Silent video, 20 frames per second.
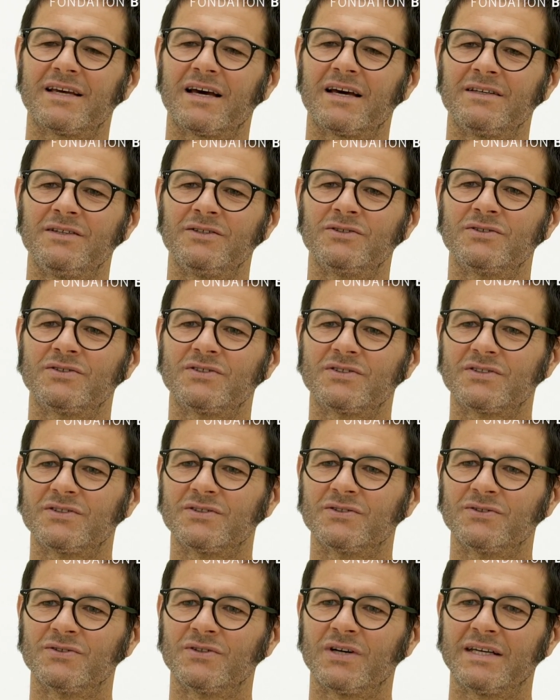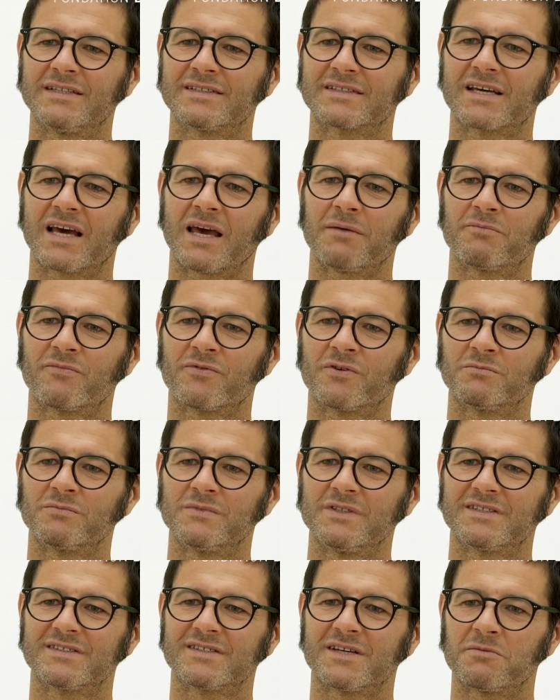I used to escape from
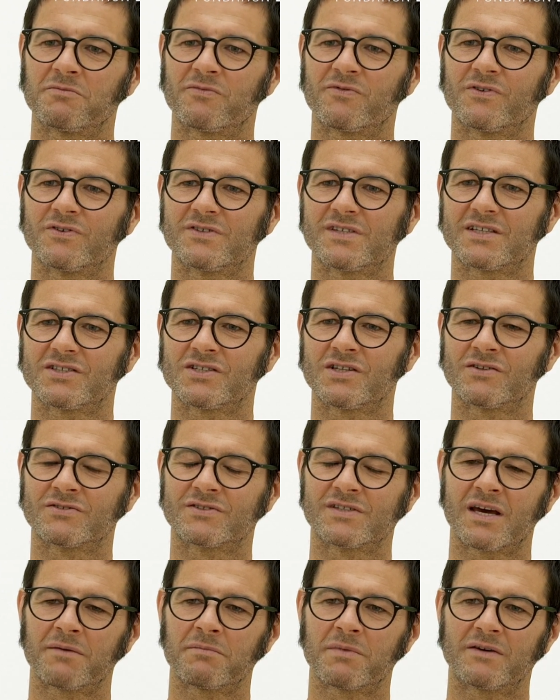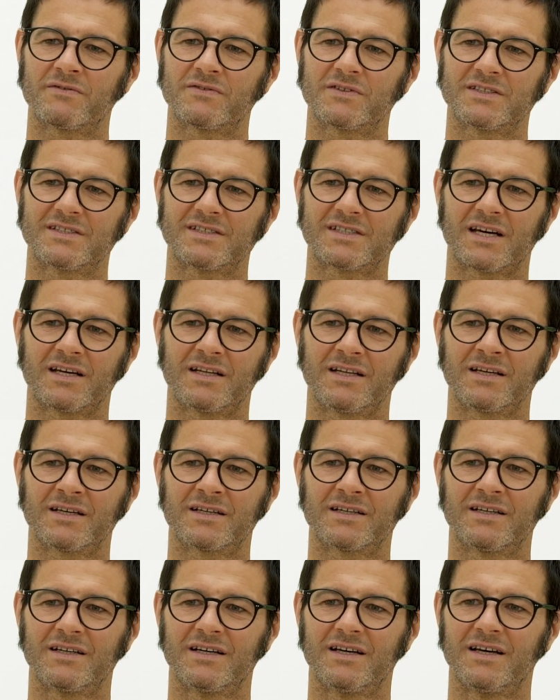this term for such a long time after studying,
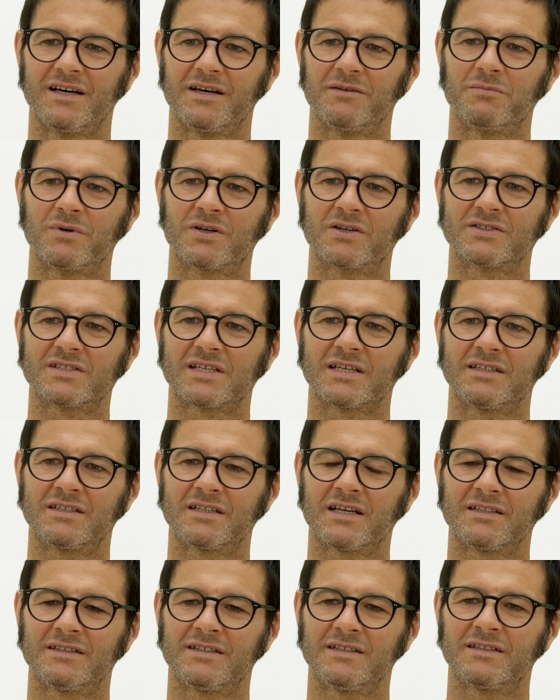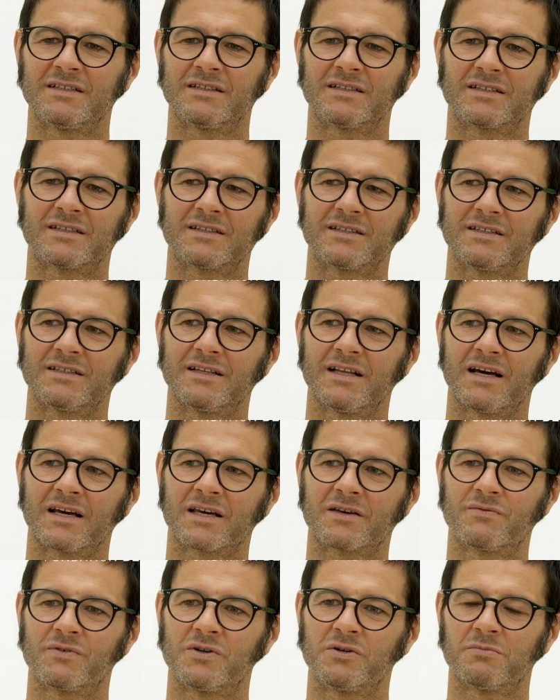because I didn't
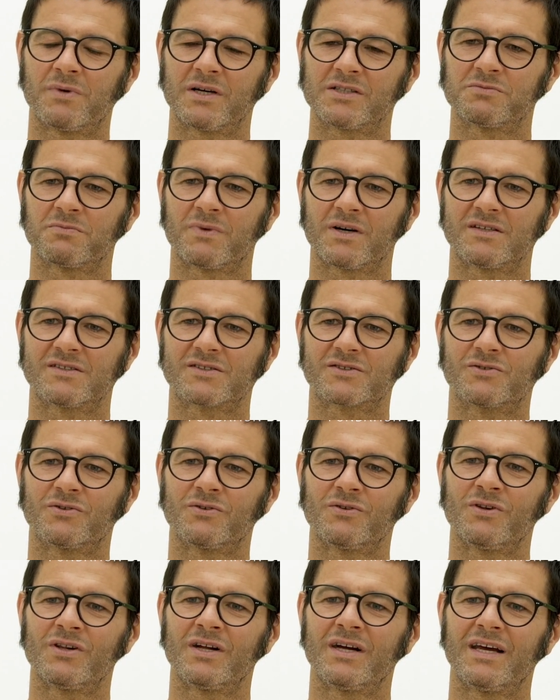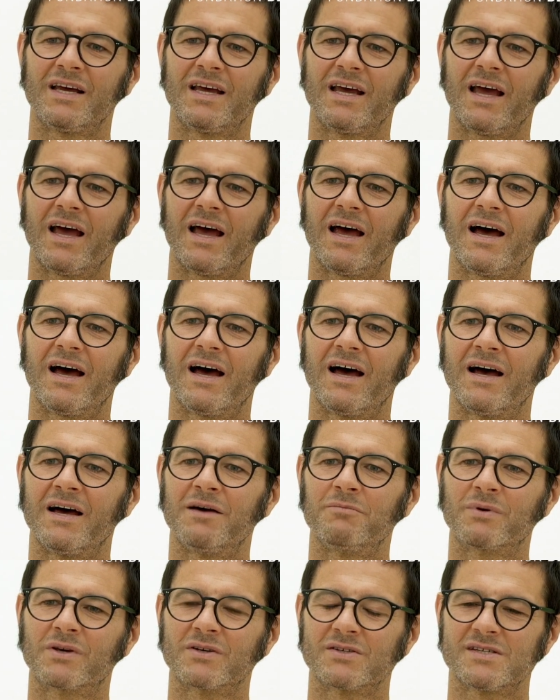like very much my school,
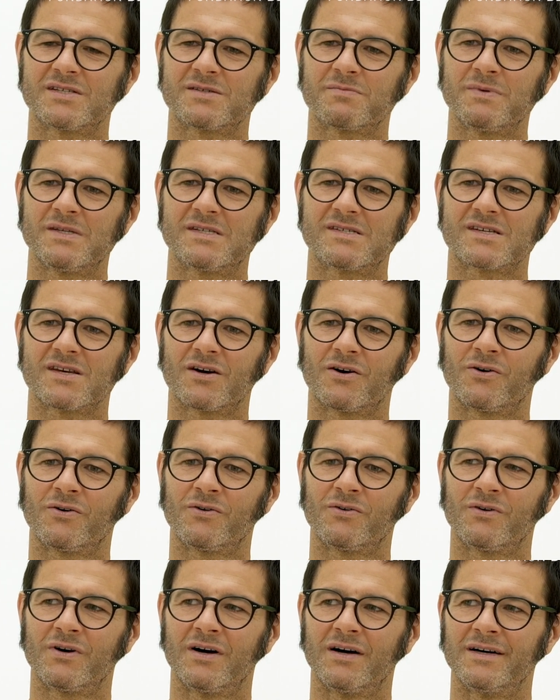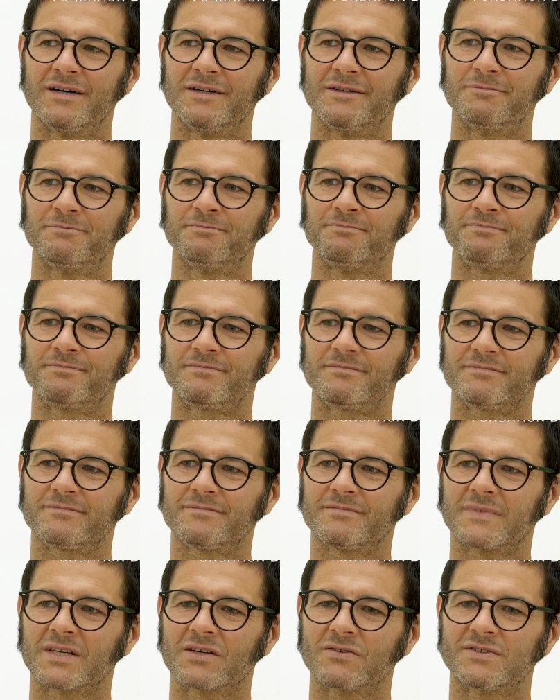because it's been so
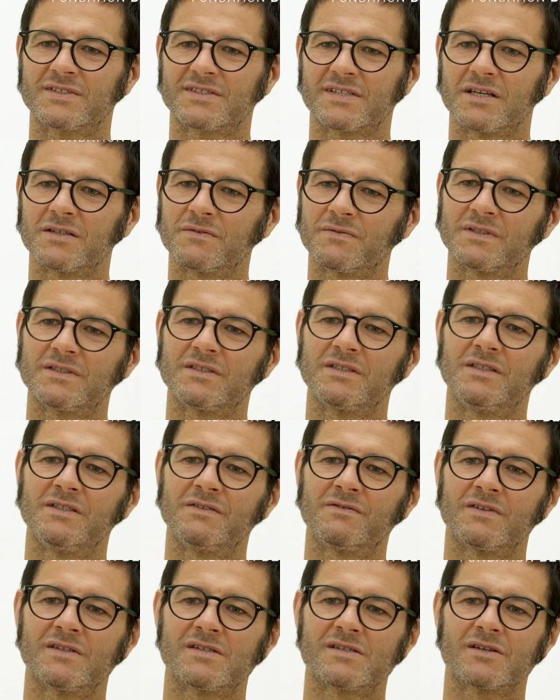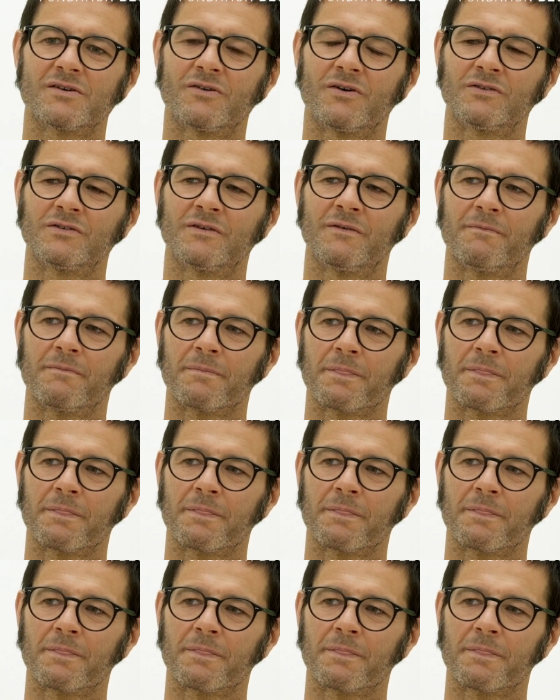conservative and so on.